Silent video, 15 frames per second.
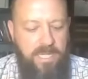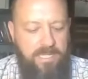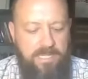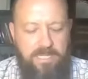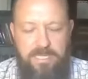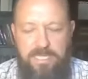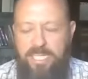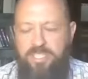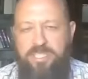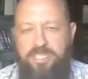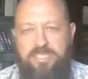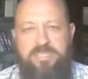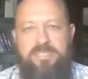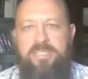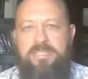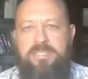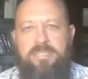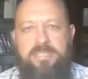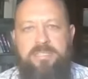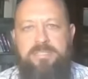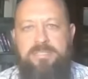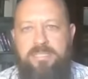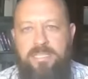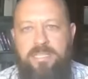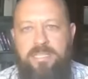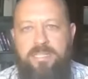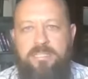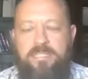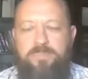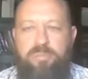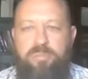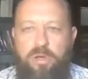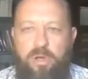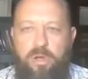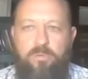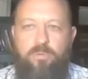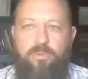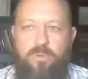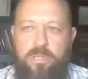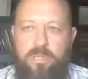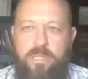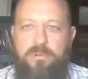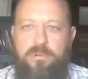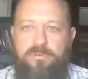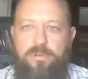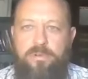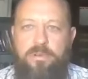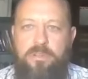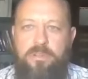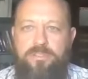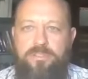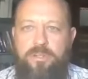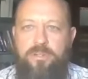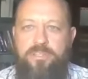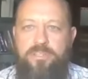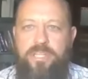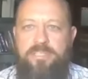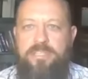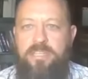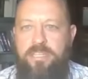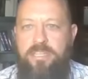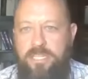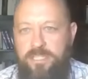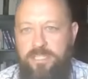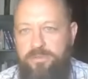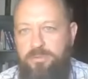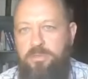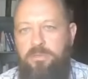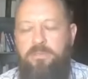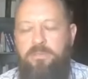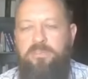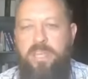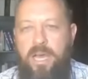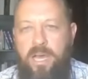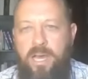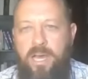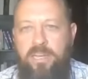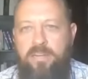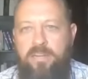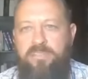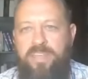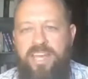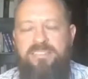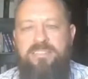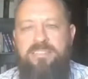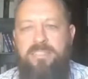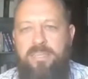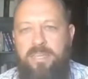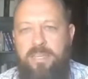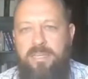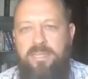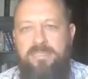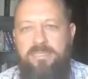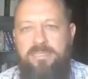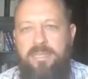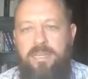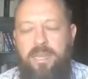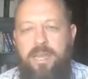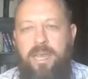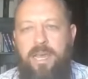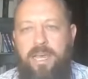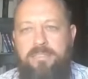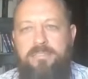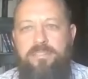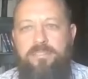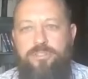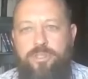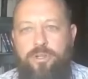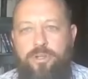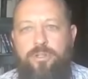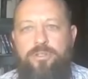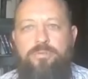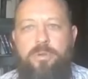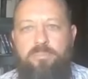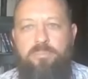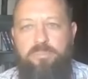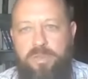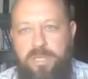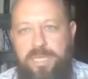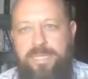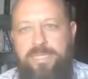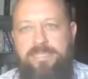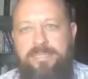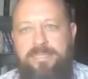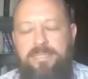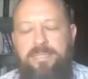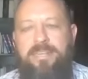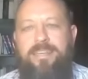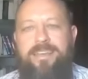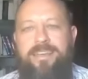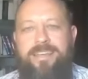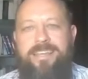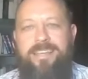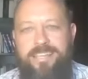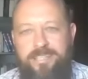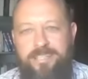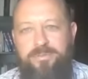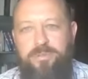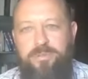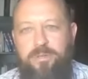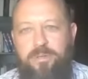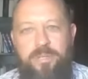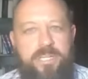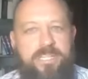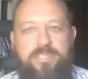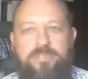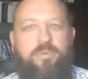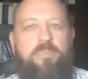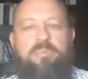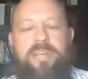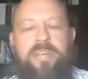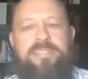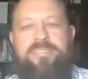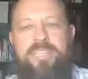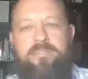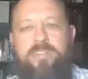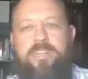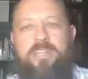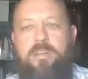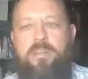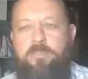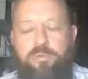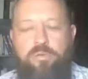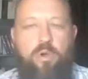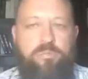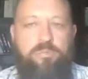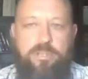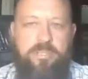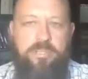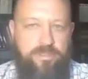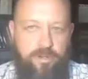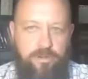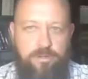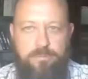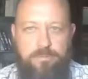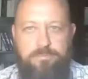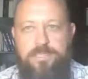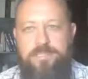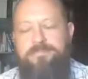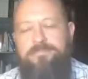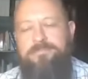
In Galatians 6:16, does Paul really refer to the church as the Israel of God? And if that's the case, has the church replaced Israel, and is replaced even an appropriate term?